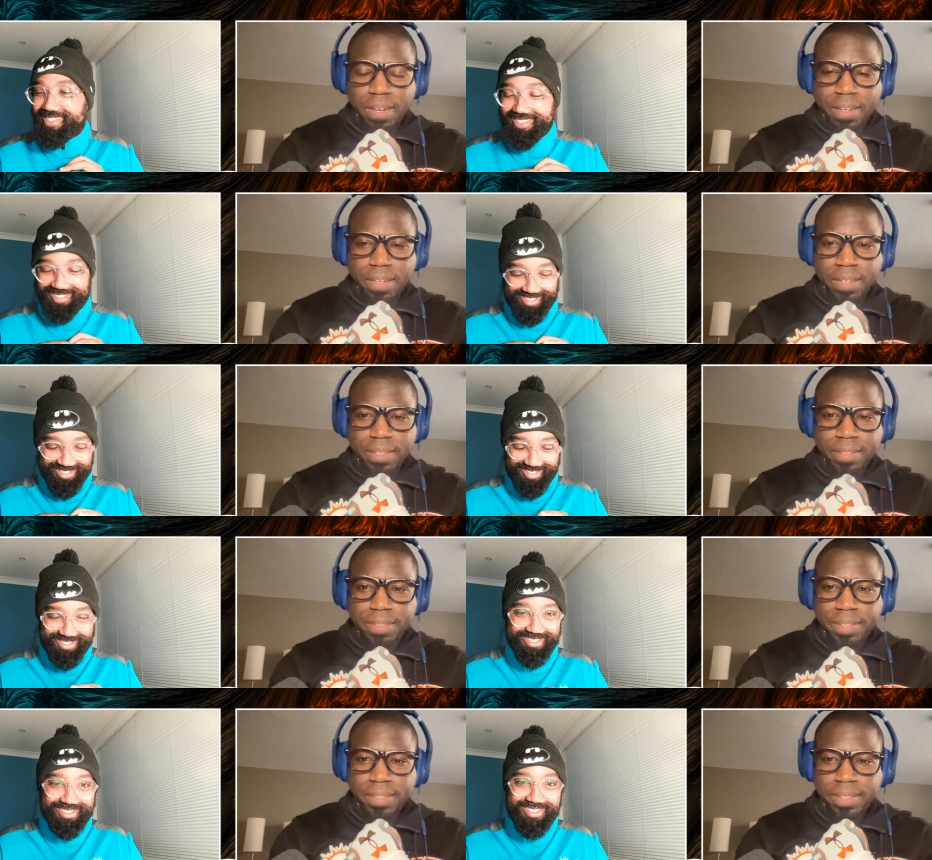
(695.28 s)
Speaker 1: Uh,
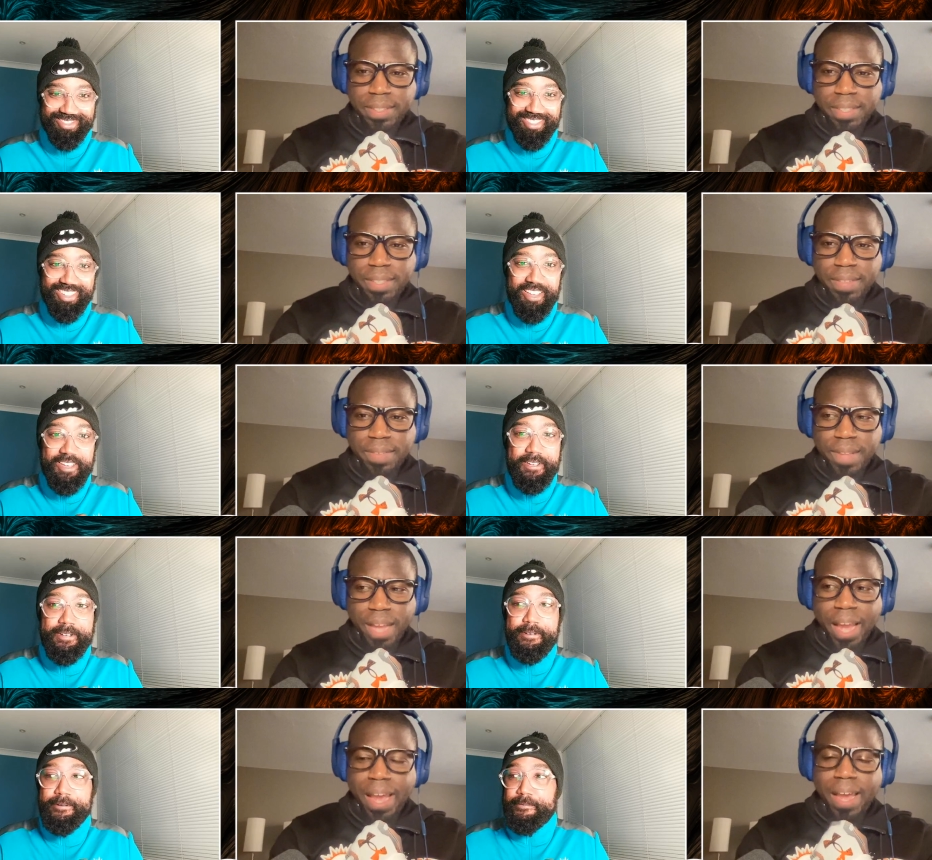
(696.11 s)

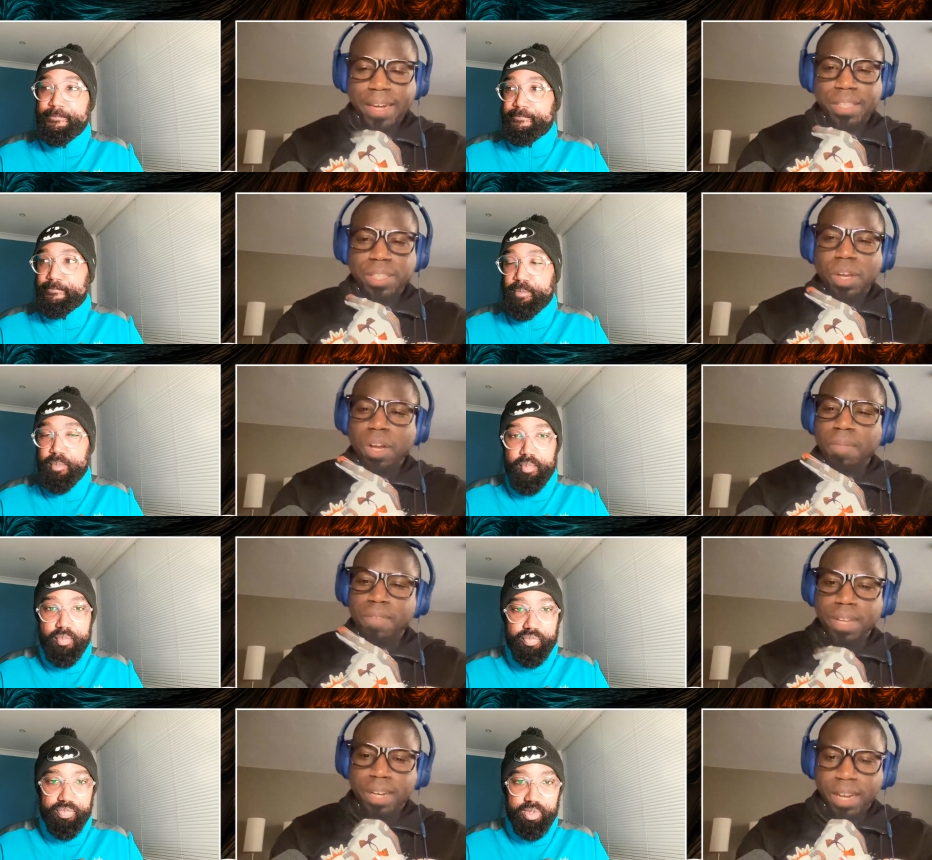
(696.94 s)
I hadn't thought of
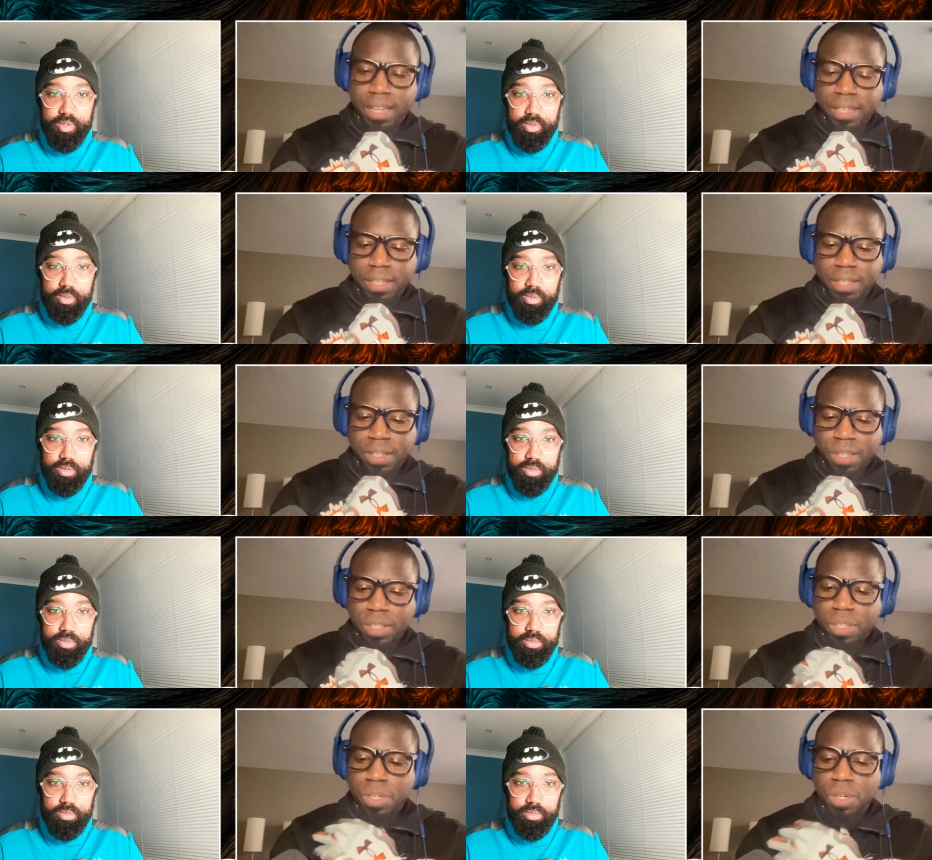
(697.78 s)
it like
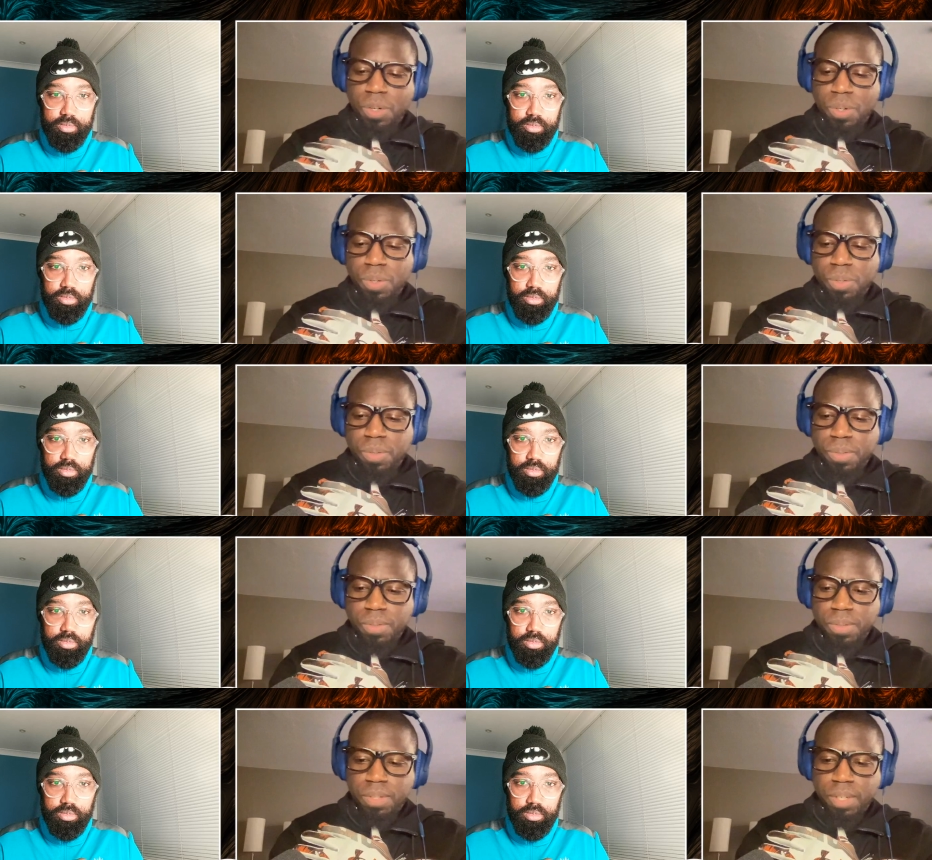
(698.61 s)
you know,
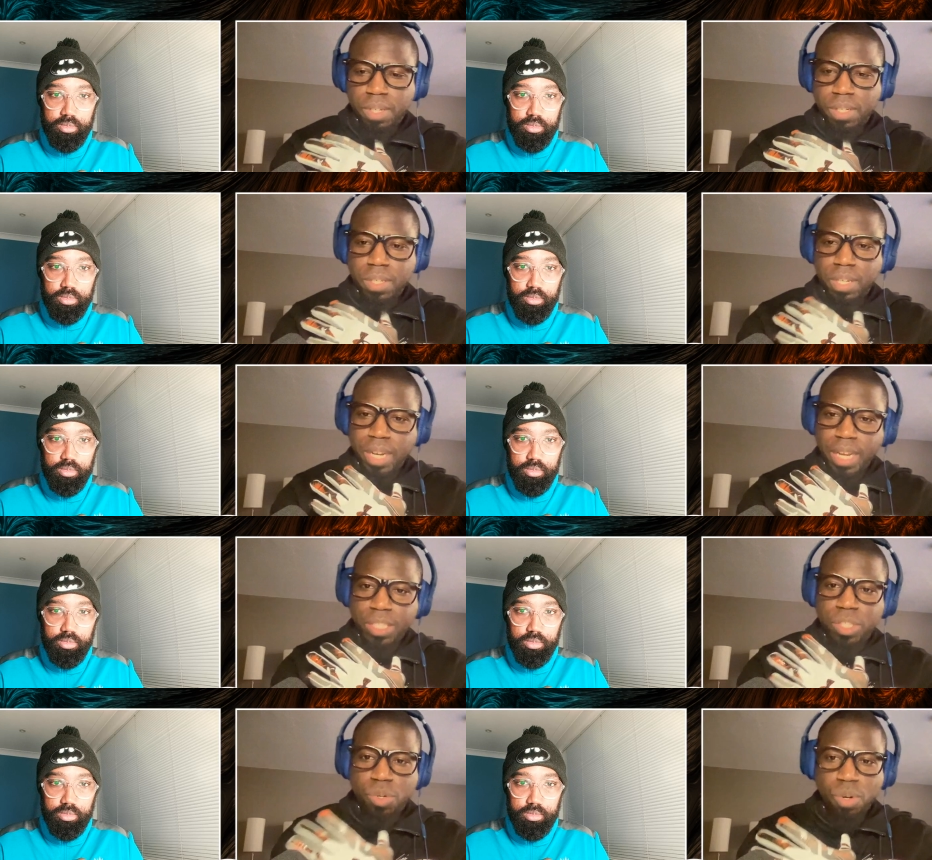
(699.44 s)

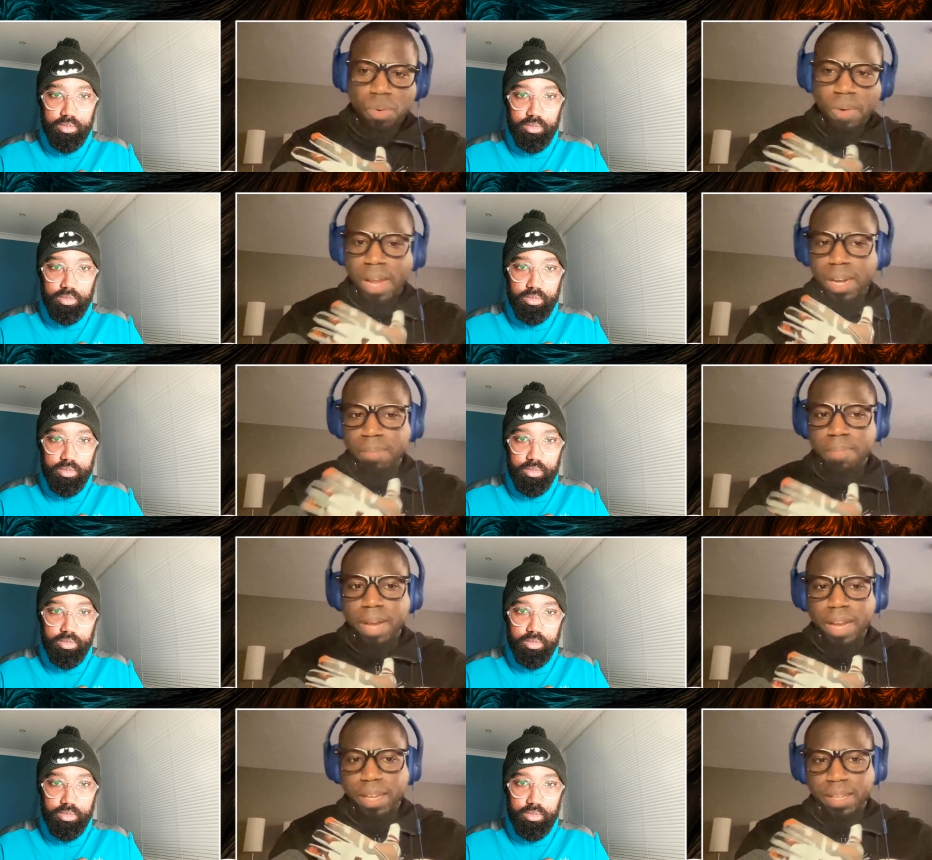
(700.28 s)
let Tua rally
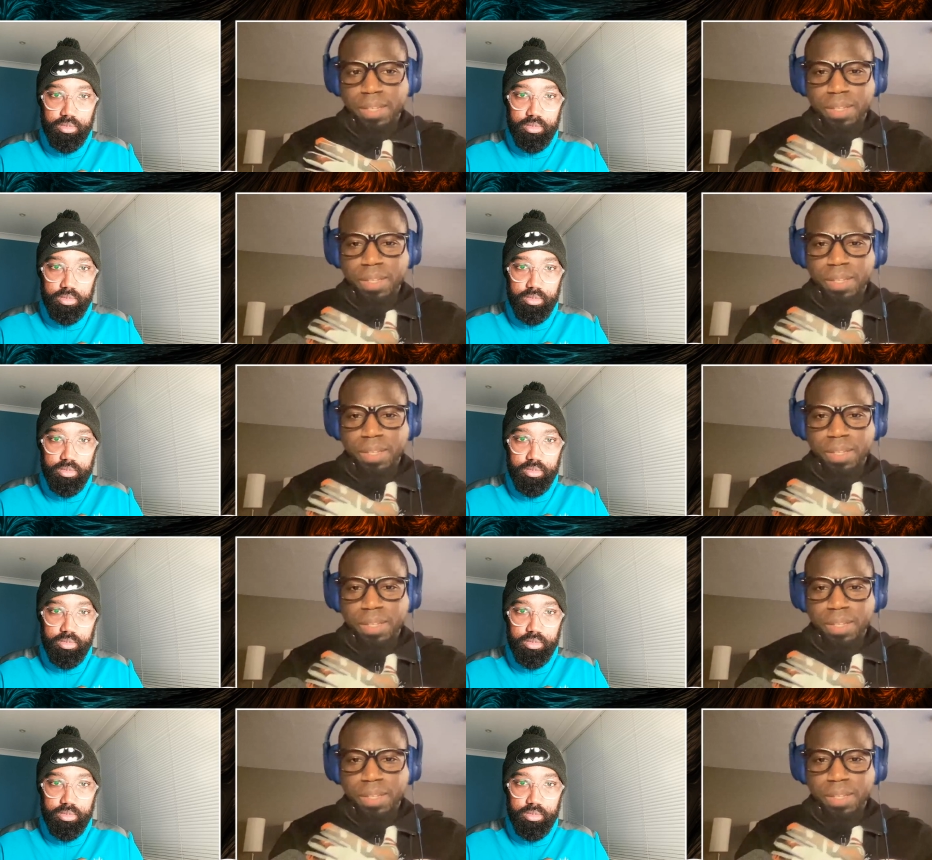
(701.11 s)
back,